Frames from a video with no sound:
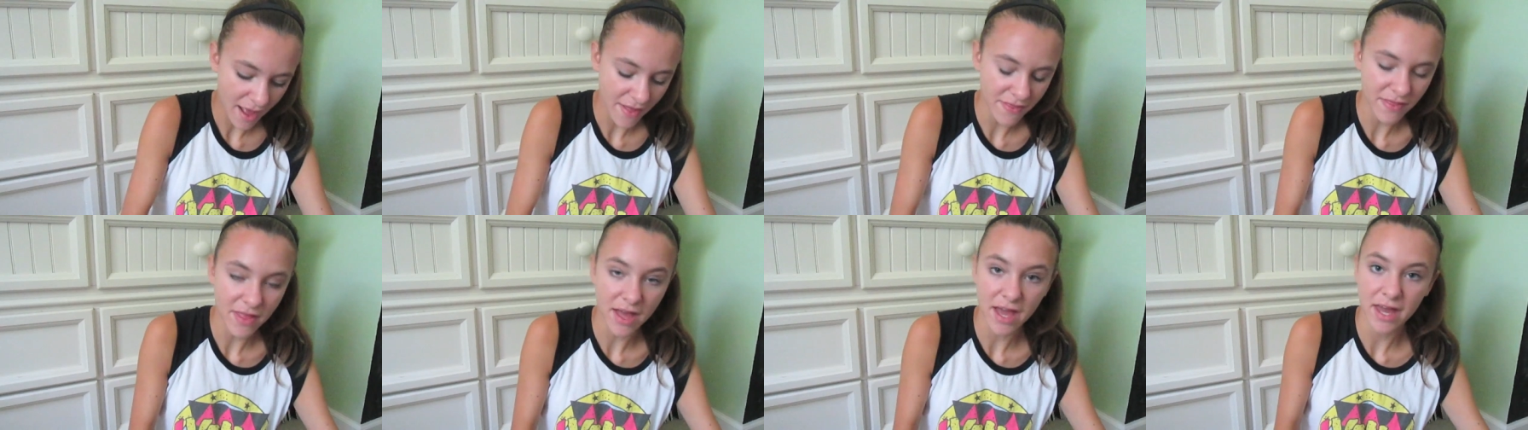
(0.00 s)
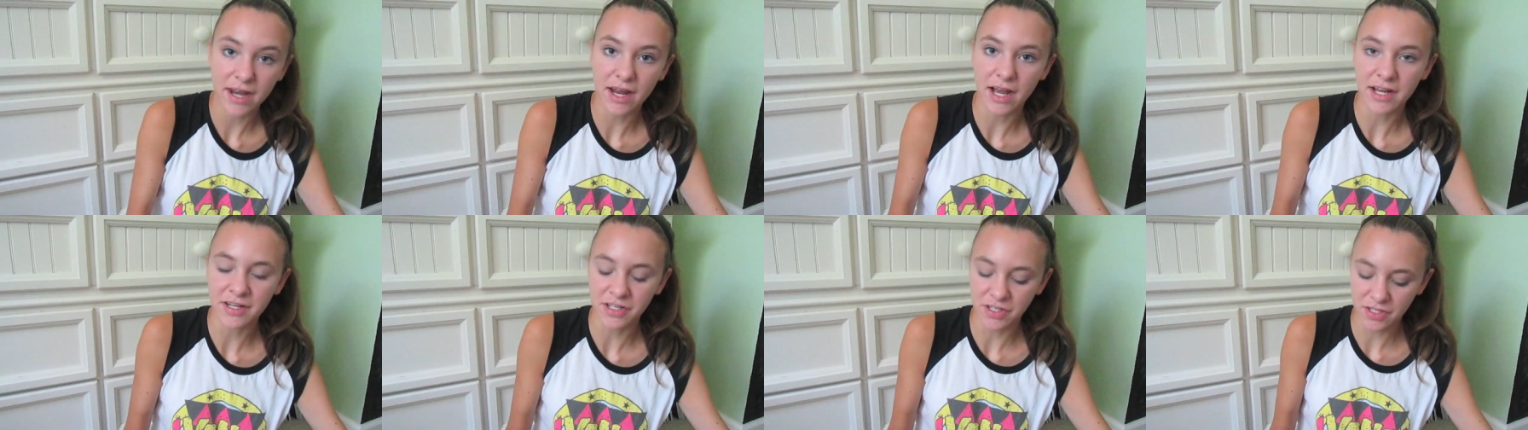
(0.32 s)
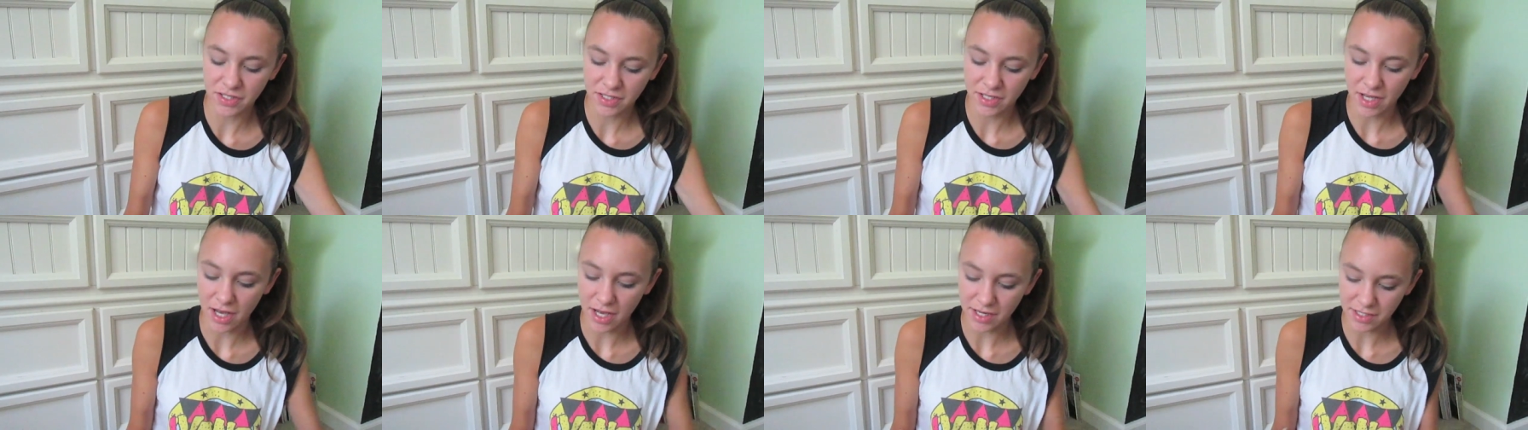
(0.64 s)
And then I
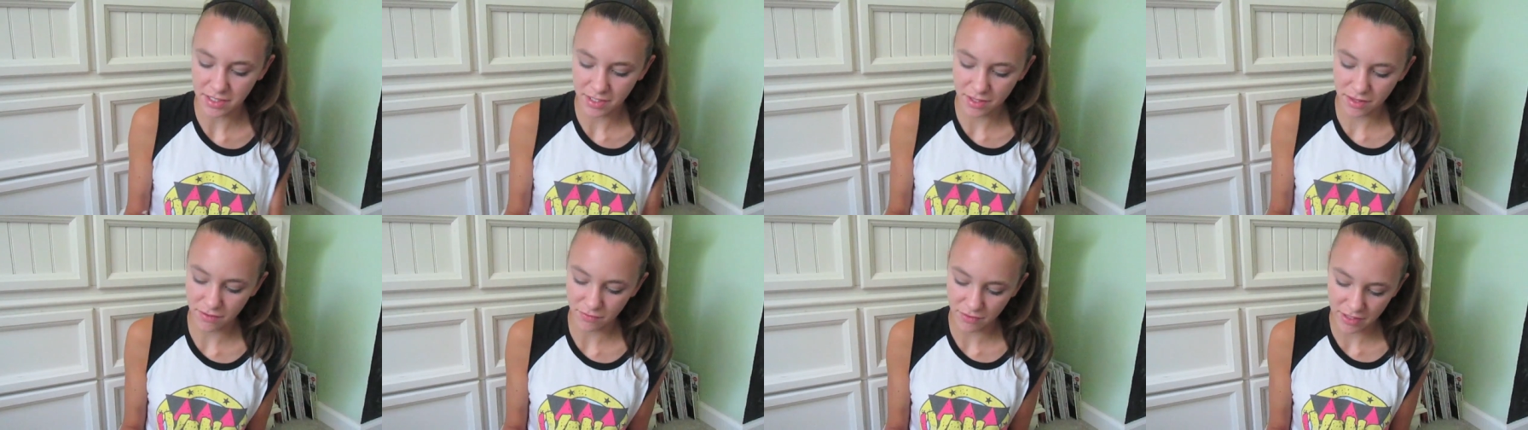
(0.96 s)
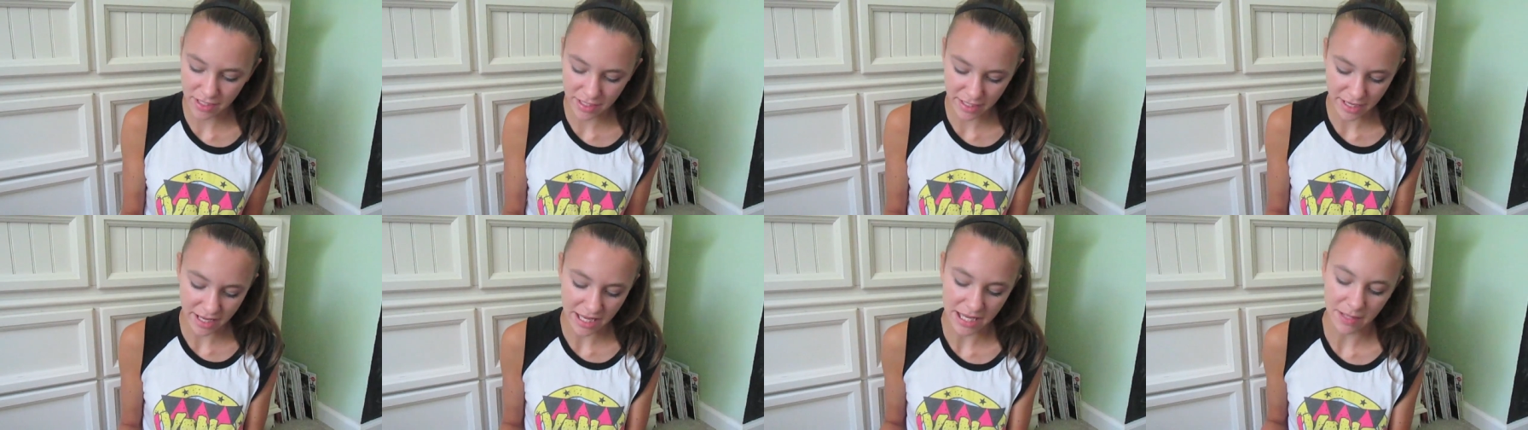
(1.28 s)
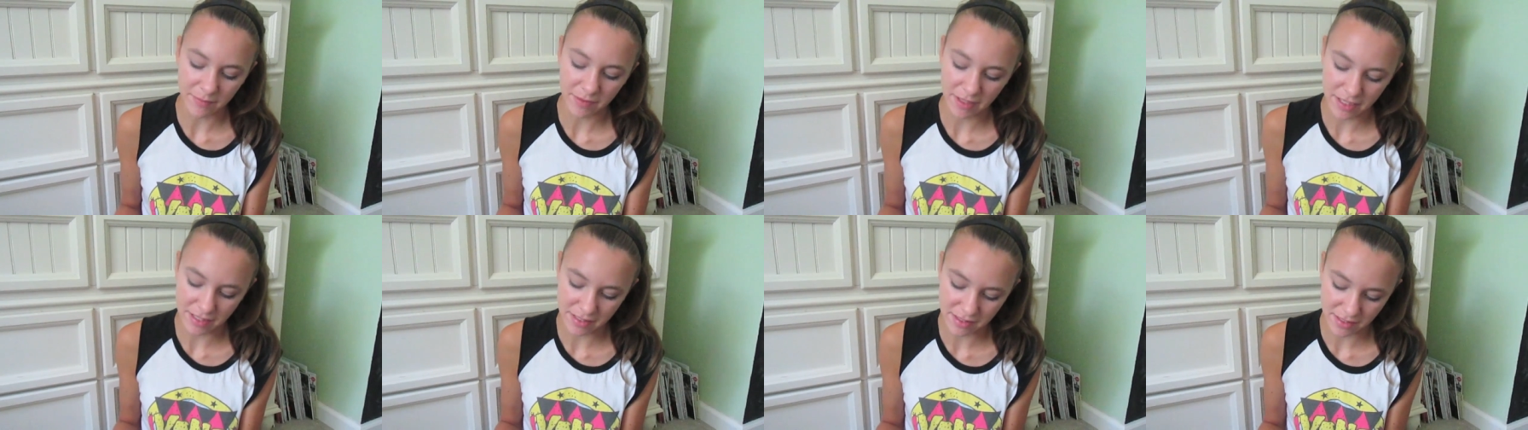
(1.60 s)
just got three
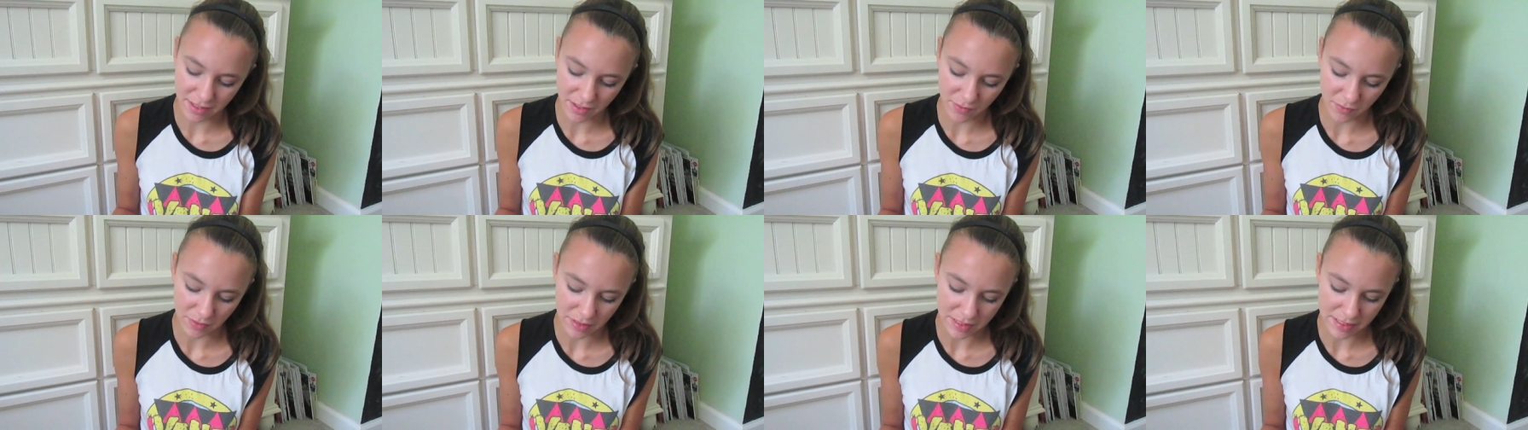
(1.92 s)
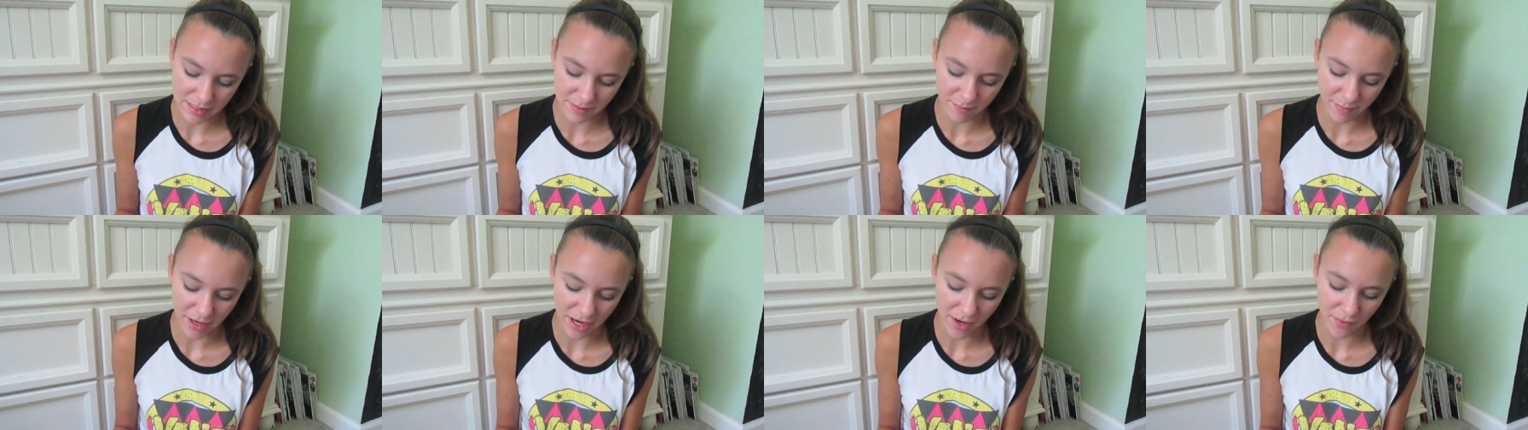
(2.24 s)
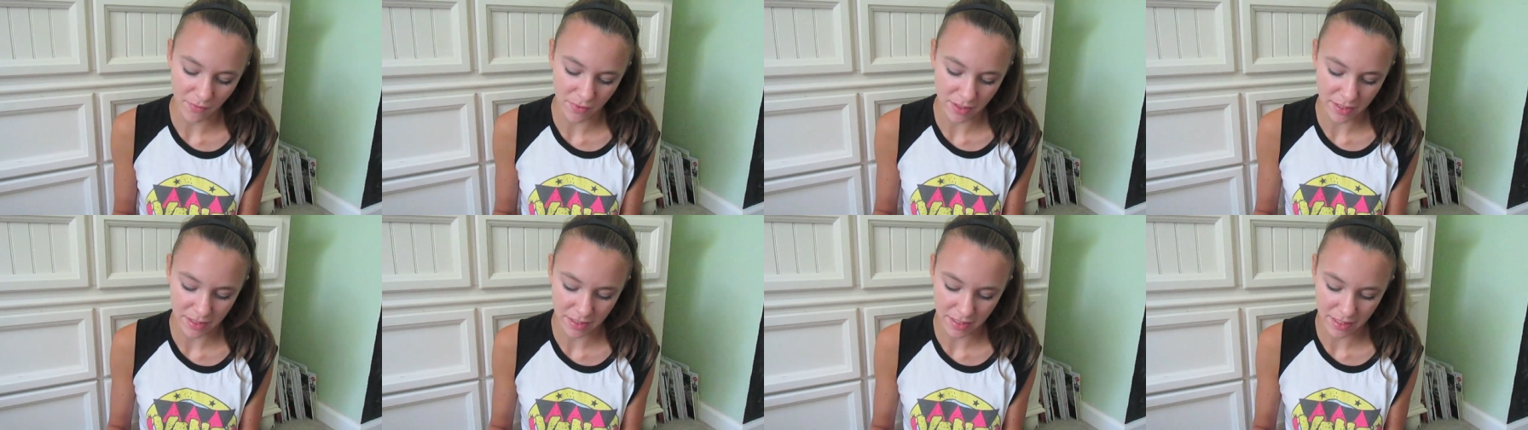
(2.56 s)
camis. It was buy
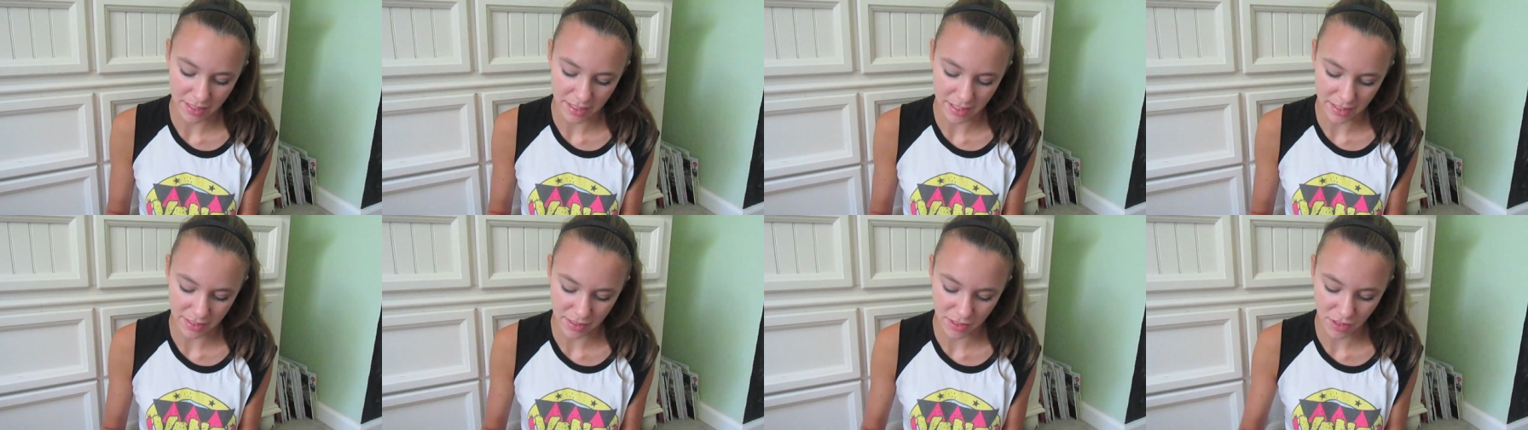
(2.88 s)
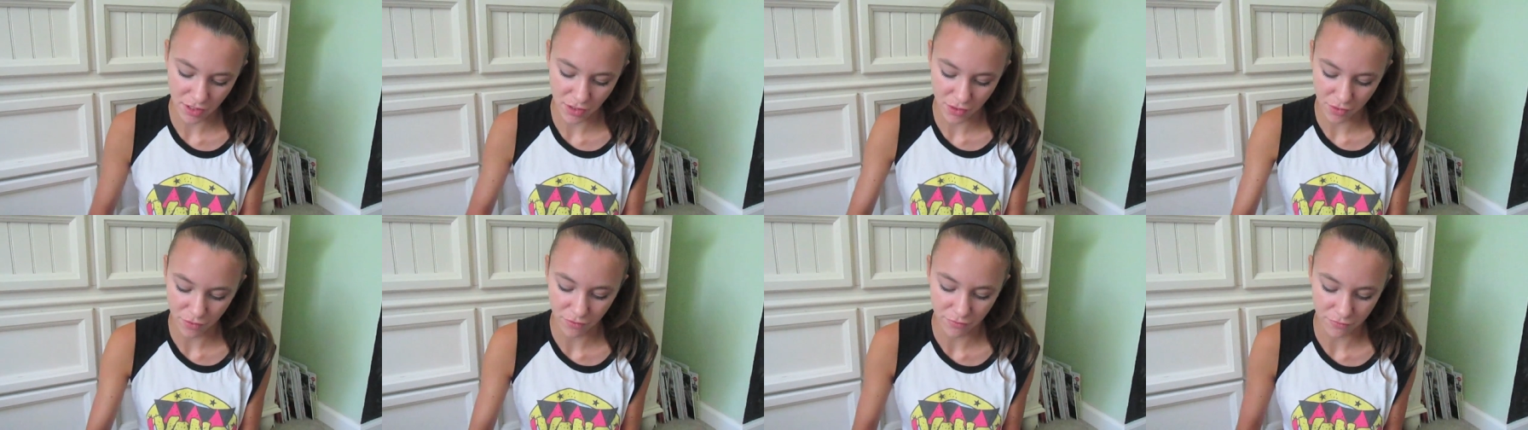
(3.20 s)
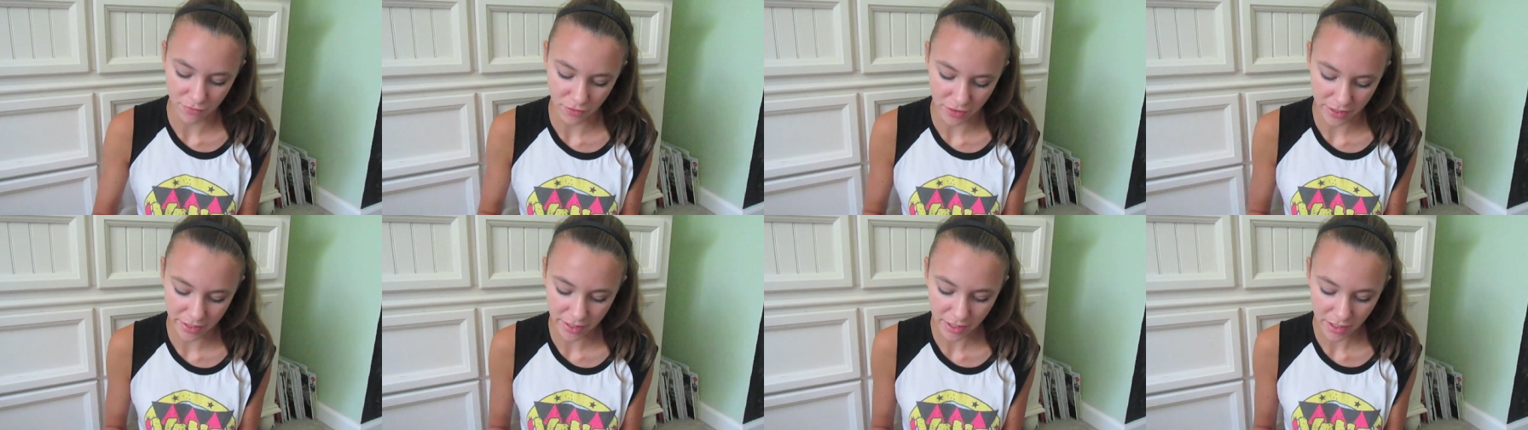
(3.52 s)
one get two
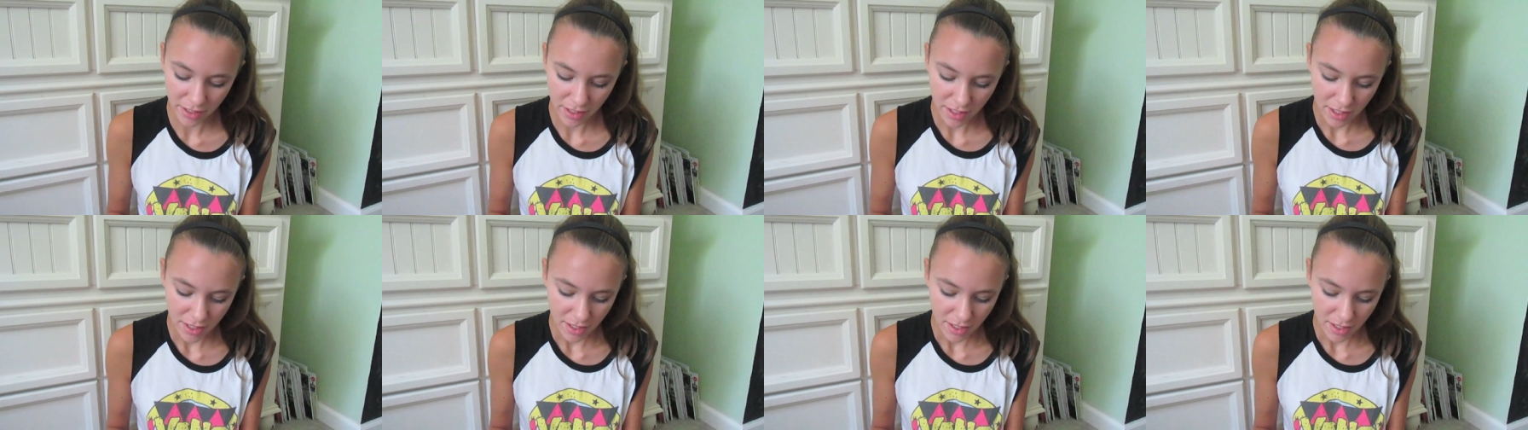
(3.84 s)
free.